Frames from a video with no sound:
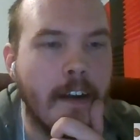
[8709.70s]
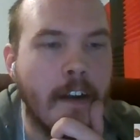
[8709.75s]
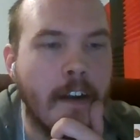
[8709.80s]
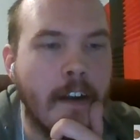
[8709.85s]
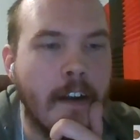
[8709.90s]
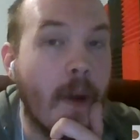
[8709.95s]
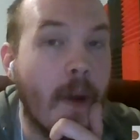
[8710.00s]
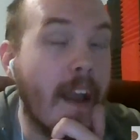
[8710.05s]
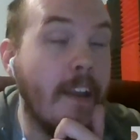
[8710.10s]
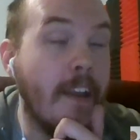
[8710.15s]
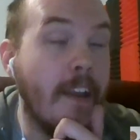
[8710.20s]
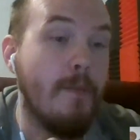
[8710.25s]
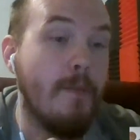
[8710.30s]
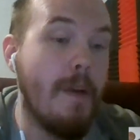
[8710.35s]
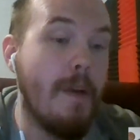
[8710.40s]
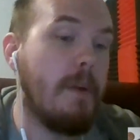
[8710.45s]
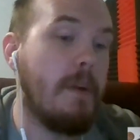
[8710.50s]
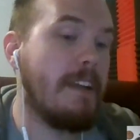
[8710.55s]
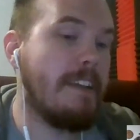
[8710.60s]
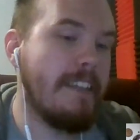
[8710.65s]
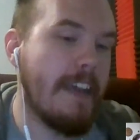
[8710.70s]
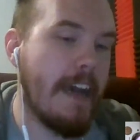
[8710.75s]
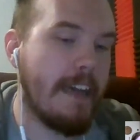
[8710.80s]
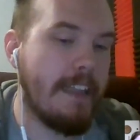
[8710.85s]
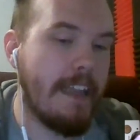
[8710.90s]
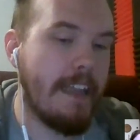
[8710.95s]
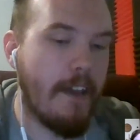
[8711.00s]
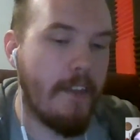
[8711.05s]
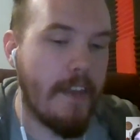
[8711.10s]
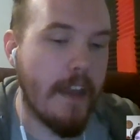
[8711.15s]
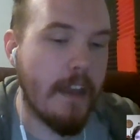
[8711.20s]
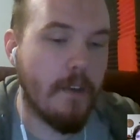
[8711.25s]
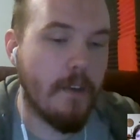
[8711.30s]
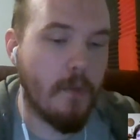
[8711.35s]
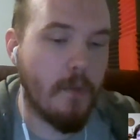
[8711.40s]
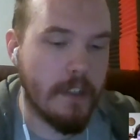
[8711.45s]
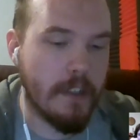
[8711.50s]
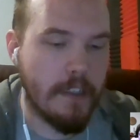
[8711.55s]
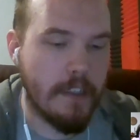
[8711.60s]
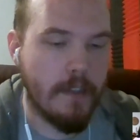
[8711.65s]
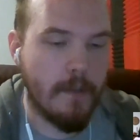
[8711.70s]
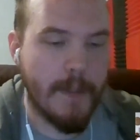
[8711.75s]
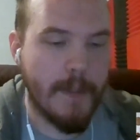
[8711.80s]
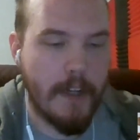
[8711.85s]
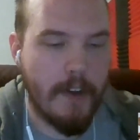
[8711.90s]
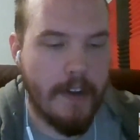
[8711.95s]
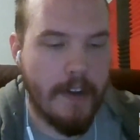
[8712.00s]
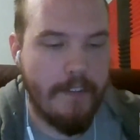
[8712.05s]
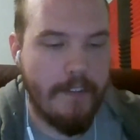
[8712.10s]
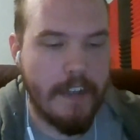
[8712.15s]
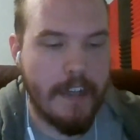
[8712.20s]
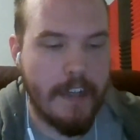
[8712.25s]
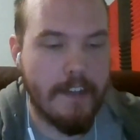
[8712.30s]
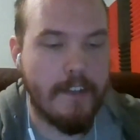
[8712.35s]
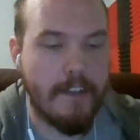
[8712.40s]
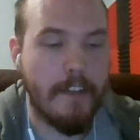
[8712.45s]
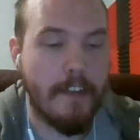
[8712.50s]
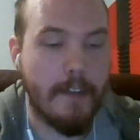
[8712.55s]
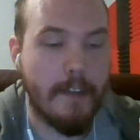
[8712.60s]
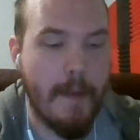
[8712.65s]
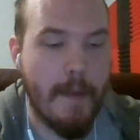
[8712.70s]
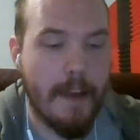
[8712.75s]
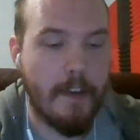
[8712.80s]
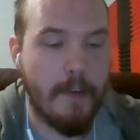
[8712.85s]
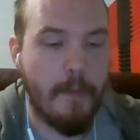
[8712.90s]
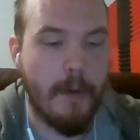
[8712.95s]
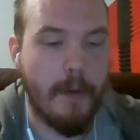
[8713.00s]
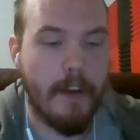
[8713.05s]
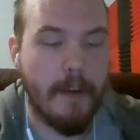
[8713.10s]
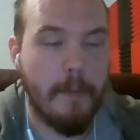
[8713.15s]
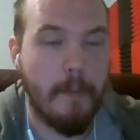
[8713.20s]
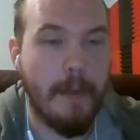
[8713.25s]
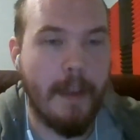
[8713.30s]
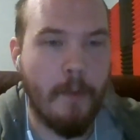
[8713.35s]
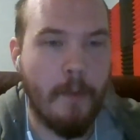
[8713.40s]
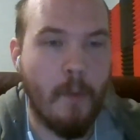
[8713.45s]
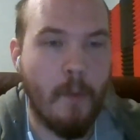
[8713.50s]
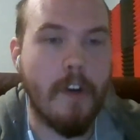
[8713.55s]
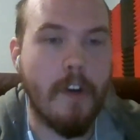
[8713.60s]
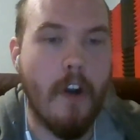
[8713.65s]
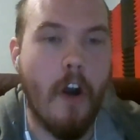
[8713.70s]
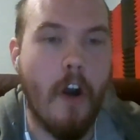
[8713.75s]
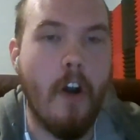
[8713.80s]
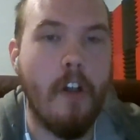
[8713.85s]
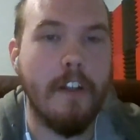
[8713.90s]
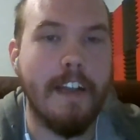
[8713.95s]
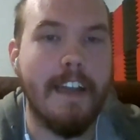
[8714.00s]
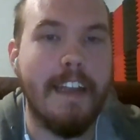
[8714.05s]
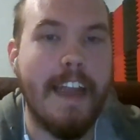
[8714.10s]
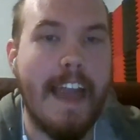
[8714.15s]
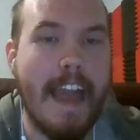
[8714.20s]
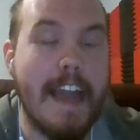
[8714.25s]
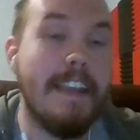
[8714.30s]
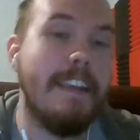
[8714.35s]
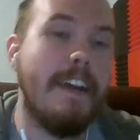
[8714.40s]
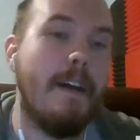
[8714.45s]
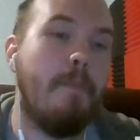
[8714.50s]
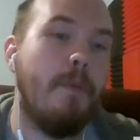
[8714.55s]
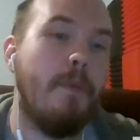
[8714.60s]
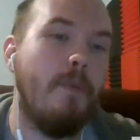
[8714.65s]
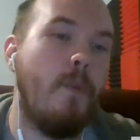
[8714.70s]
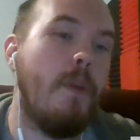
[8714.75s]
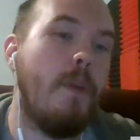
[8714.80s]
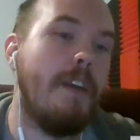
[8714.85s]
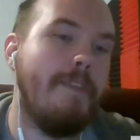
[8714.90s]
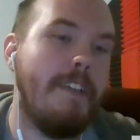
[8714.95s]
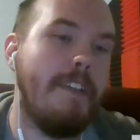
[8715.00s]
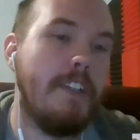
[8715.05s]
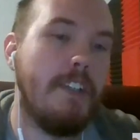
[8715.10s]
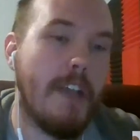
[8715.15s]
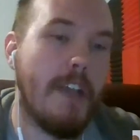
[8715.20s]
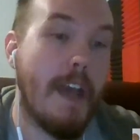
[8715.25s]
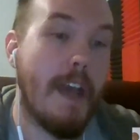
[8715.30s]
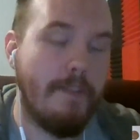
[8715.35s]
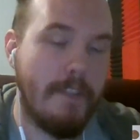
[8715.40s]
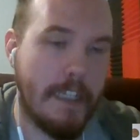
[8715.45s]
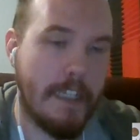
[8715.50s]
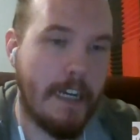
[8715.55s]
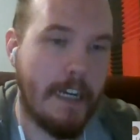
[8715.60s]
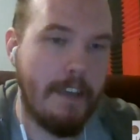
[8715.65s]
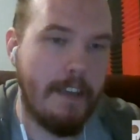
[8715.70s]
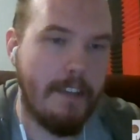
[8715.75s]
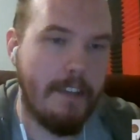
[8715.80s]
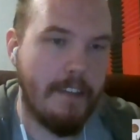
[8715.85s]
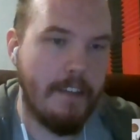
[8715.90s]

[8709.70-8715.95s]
so I don't remember exactly how the end works, and we don't have to necessarily expound upon it. But we're all going to end up with one of each kind of die.